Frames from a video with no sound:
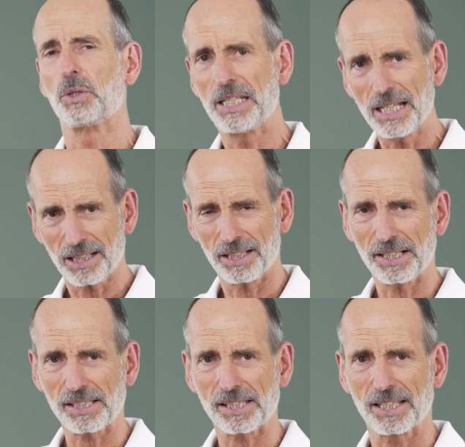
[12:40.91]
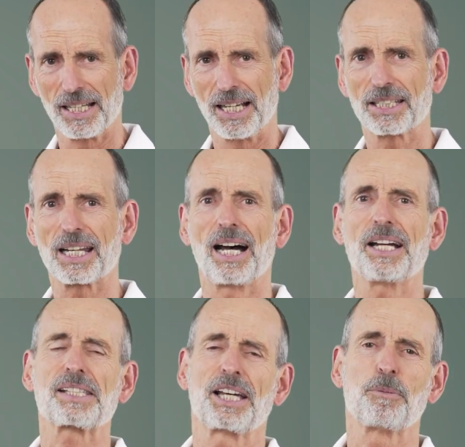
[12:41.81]
Clicking down here
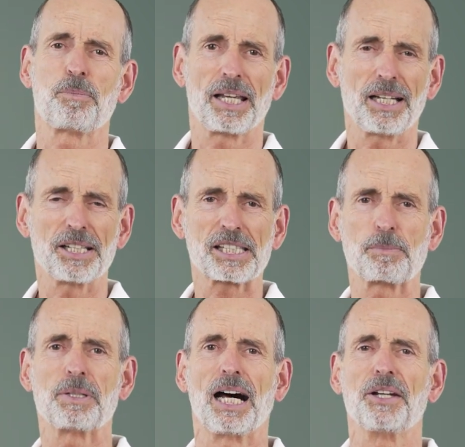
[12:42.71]
takes you to other